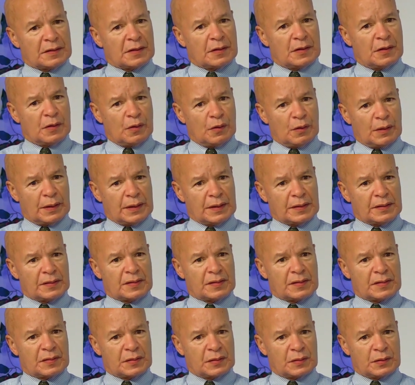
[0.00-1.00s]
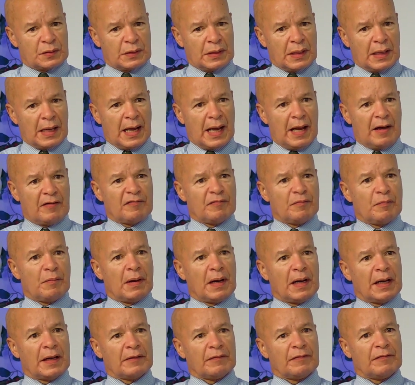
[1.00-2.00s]
going to have
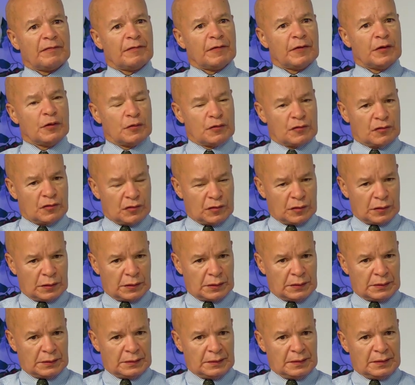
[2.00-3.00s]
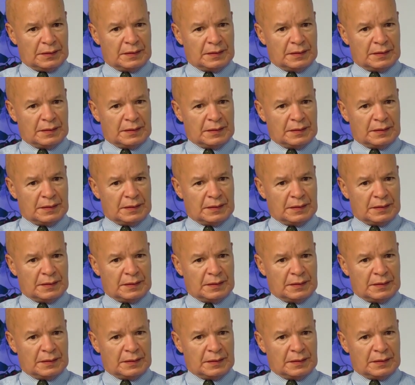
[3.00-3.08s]
my future